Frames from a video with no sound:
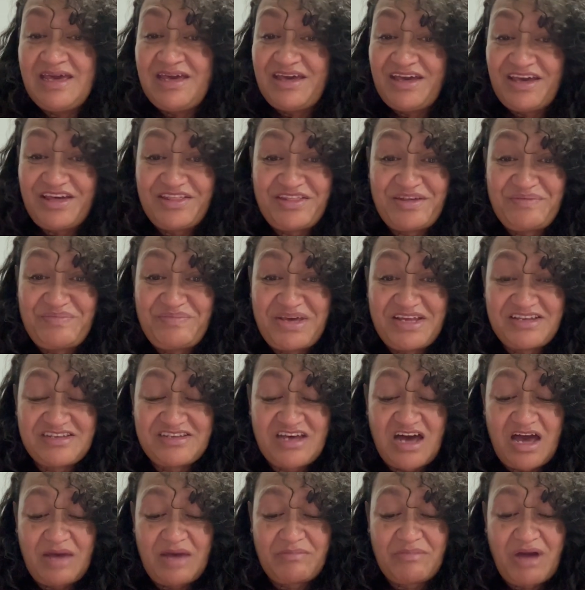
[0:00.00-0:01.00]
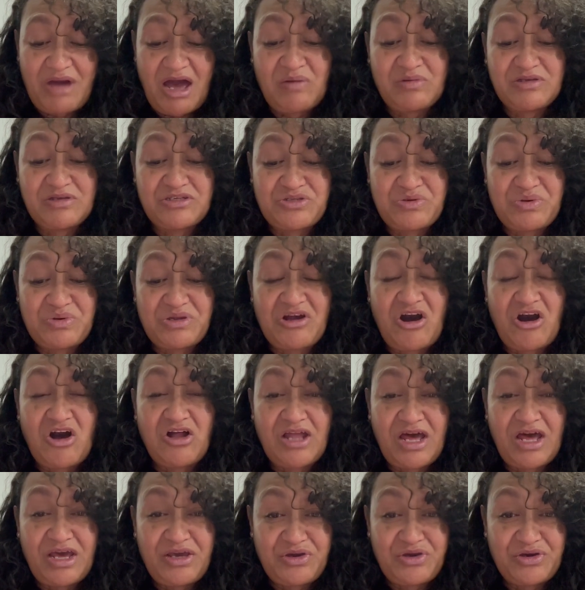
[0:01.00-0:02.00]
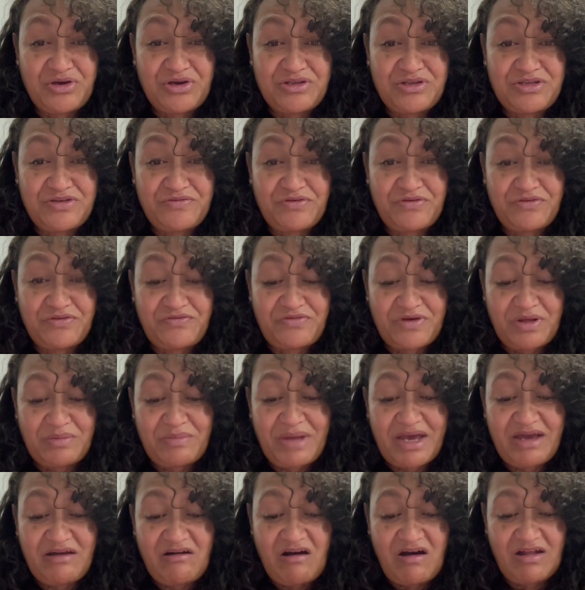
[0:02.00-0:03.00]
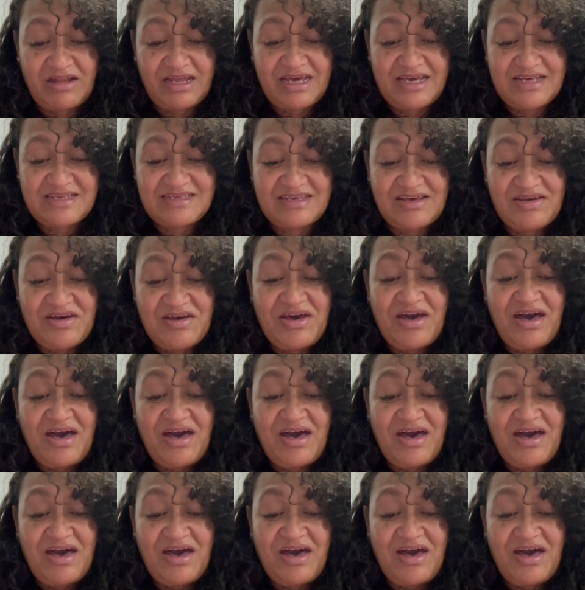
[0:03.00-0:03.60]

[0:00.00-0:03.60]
In the meantime, I was doing all I could to fulfill my callings,